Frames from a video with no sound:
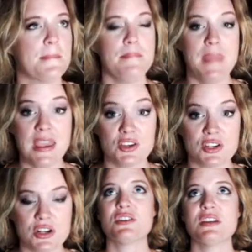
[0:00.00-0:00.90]
Make
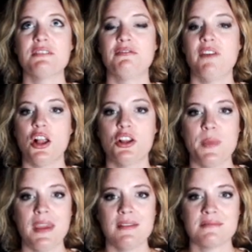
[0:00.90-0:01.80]
sure and follow
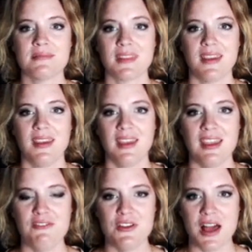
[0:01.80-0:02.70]
me
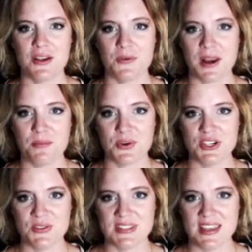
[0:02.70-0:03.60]
if you like what I'm
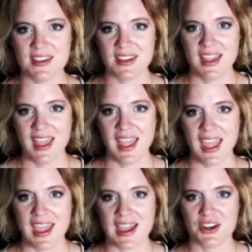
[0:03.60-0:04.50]
producing,
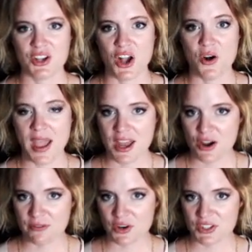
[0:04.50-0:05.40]
and go head
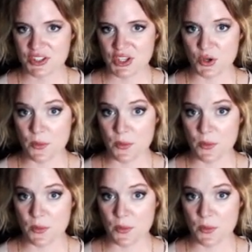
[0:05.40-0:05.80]
over to